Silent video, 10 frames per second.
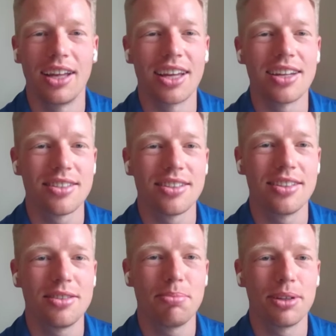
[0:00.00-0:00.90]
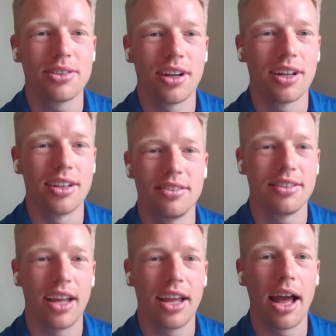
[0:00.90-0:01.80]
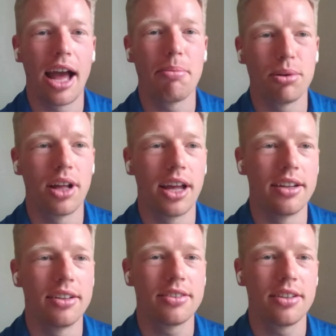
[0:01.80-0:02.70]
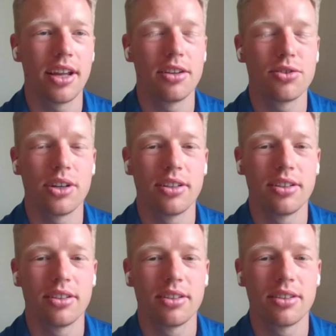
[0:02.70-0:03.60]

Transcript: Yes, it's built on Apple and Android.